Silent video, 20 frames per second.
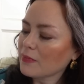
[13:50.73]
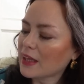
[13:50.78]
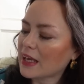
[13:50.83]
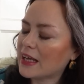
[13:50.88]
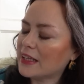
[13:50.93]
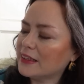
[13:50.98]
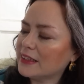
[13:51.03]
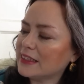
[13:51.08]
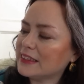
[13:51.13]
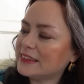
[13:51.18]

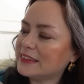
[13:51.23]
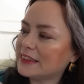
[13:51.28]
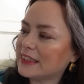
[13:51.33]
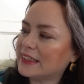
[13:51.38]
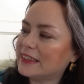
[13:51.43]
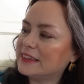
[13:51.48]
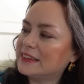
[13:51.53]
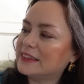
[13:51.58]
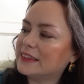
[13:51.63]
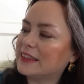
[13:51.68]
And this
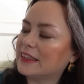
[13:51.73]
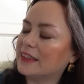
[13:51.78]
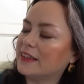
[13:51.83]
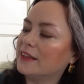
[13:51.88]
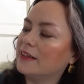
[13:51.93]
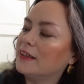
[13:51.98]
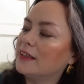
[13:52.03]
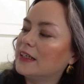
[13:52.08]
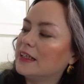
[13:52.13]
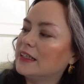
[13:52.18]
is
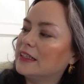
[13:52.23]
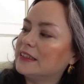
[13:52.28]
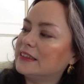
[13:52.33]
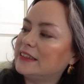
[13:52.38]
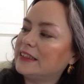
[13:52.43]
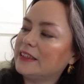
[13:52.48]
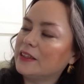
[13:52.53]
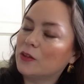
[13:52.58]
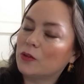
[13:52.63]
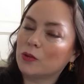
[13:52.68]
the
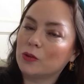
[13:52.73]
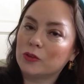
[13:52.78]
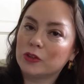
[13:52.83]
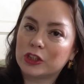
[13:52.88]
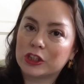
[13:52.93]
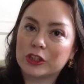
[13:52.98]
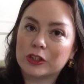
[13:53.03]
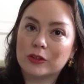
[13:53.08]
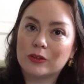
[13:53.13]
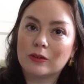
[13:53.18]
sequel
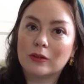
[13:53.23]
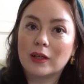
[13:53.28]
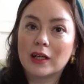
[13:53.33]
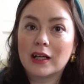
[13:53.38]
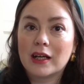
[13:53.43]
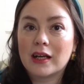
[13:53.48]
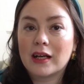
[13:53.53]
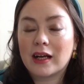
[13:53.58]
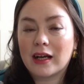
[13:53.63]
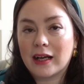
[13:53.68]
to
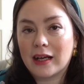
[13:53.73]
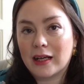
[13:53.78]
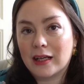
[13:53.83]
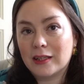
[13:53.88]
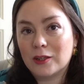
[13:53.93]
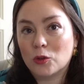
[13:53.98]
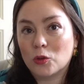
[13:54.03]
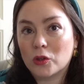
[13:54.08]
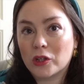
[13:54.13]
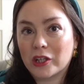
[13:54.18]

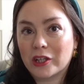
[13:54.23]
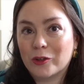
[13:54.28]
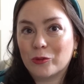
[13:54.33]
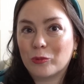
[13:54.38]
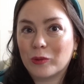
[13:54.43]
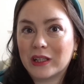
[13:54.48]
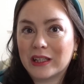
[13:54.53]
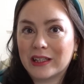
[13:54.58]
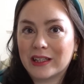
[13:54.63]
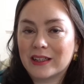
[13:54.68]
Lorna
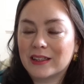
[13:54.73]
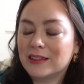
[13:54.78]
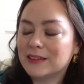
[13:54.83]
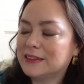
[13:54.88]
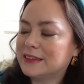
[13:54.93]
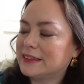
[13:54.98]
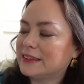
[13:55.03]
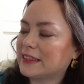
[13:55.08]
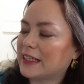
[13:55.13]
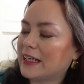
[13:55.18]

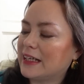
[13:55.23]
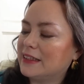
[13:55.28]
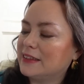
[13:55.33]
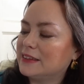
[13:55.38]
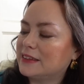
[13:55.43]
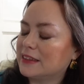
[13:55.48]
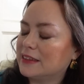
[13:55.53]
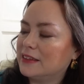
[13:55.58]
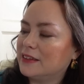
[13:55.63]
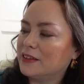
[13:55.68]
Wynyards,
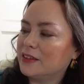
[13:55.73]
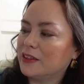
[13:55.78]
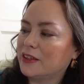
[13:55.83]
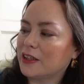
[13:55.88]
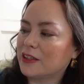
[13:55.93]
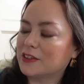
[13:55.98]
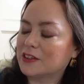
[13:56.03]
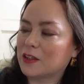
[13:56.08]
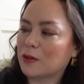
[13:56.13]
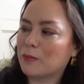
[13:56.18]
and
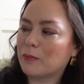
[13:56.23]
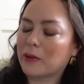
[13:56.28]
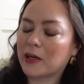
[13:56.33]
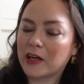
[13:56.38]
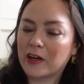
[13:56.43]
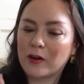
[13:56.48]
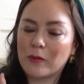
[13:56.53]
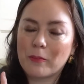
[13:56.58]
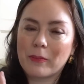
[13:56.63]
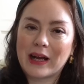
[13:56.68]
Girls Gone
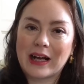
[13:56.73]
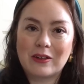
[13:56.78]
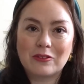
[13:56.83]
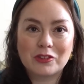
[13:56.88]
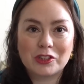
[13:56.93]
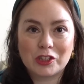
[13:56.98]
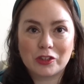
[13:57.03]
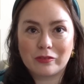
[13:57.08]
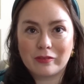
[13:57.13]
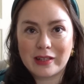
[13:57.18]
By are about
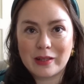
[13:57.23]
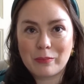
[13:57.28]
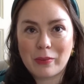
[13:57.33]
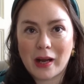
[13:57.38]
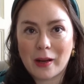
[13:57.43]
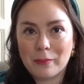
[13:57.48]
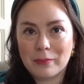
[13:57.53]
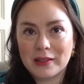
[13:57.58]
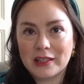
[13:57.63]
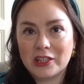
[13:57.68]
to
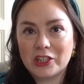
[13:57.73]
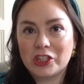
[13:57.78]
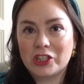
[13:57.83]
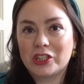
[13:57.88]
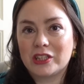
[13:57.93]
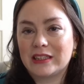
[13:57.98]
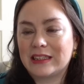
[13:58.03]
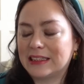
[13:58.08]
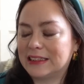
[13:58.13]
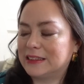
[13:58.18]
republish
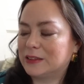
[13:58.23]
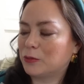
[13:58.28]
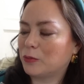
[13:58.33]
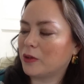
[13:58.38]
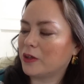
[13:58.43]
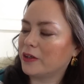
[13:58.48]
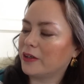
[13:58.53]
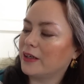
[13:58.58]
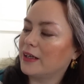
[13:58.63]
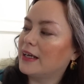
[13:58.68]
this
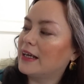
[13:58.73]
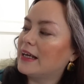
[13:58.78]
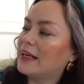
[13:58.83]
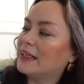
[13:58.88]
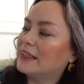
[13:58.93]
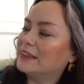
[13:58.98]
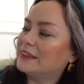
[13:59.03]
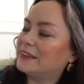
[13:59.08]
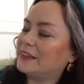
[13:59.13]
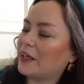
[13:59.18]
one.
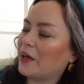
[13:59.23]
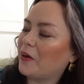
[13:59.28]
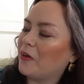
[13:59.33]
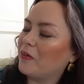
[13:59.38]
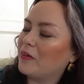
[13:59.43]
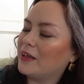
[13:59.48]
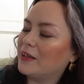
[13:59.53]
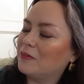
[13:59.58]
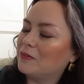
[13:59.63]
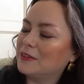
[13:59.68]

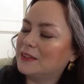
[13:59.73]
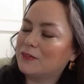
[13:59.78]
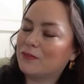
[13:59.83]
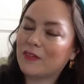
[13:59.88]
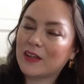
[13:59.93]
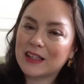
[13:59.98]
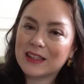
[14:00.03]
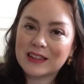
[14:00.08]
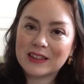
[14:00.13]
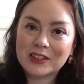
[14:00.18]
So it was
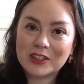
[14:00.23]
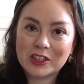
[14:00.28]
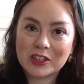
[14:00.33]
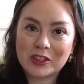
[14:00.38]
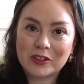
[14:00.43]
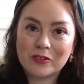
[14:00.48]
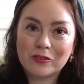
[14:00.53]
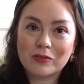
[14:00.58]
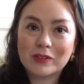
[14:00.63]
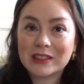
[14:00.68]
fun
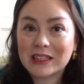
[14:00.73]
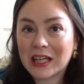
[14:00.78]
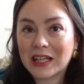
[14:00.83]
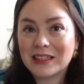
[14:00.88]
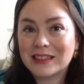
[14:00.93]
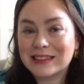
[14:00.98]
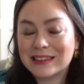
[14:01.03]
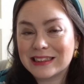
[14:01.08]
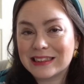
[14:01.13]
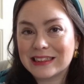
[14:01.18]
to
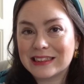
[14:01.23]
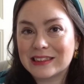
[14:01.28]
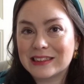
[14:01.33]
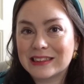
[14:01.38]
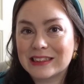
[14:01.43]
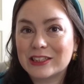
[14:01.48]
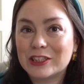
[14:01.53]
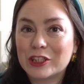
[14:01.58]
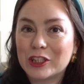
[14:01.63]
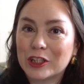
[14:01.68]
return to this
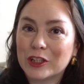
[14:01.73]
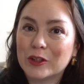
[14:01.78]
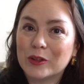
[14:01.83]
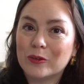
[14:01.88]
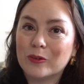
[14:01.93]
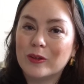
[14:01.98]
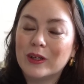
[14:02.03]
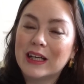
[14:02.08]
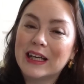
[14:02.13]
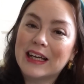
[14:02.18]

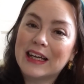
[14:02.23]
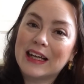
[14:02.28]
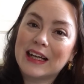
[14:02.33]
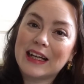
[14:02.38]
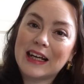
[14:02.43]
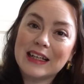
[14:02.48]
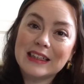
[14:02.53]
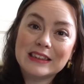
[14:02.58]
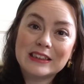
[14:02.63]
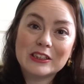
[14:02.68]
too.
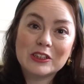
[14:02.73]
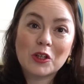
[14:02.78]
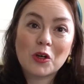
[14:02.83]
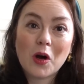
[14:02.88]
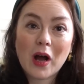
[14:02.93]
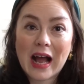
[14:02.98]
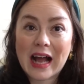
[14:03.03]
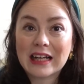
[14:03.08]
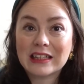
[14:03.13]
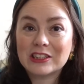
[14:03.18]
It's
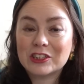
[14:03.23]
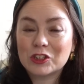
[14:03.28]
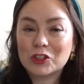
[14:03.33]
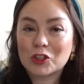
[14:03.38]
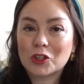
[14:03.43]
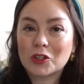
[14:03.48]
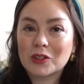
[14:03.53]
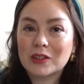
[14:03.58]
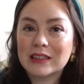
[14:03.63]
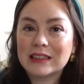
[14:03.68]
not as
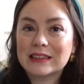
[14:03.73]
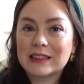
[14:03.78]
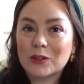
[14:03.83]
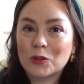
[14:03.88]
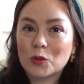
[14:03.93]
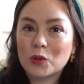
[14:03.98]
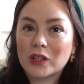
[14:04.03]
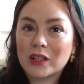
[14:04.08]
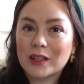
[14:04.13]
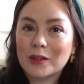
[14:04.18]
strong as
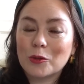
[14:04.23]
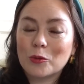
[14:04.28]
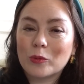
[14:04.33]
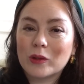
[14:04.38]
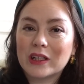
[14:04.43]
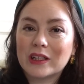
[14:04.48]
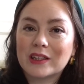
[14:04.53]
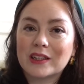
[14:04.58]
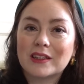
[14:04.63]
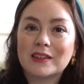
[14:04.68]
Lorna
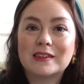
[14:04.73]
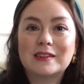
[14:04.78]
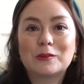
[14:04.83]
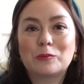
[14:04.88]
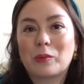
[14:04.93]
Wynyards,